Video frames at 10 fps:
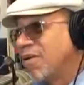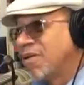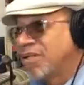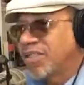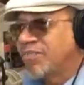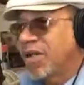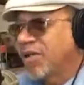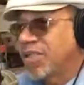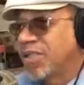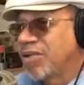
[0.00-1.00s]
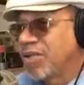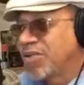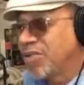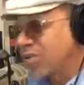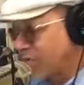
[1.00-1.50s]
This is a very curious
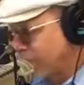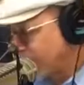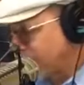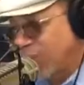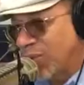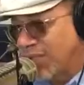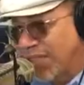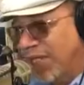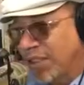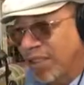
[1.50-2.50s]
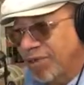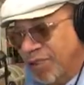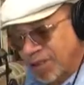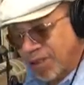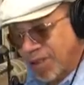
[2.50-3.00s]
situation. But what's not
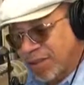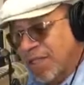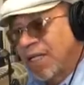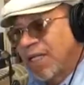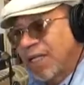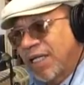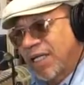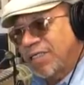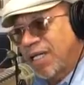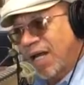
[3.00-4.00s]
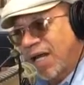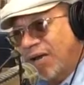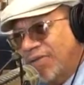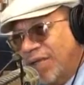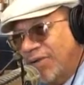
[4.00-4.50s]
curious is
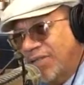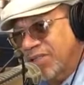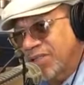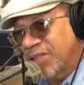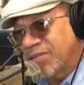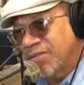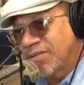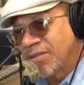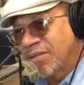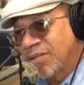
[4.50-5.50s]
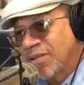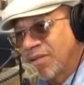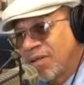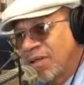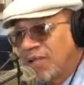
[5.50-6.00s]
how there is this,
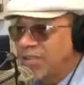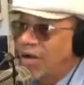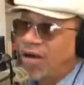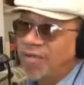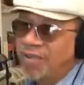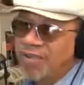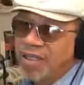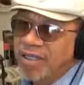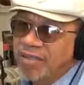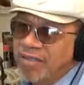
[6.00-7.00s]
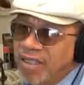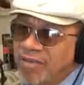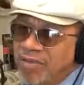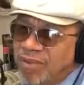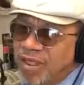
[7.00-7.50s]
it's a horrible thing, it's an
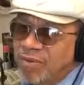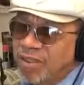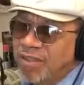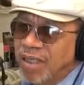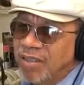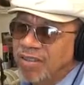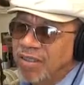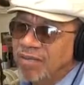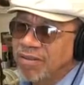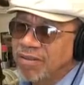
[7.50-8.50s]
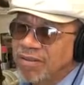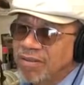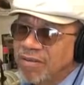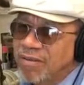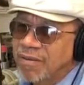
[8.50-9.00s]
evil thing, but he's not a terrorist.
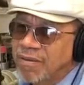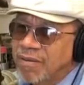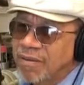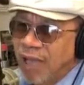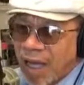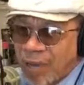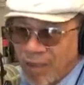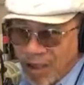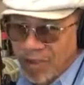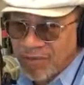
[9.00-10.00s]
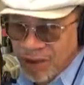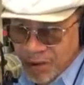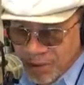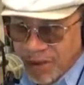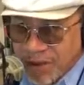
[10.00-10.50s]
Now, I'm of the
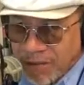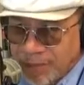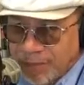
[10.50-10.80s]
opinion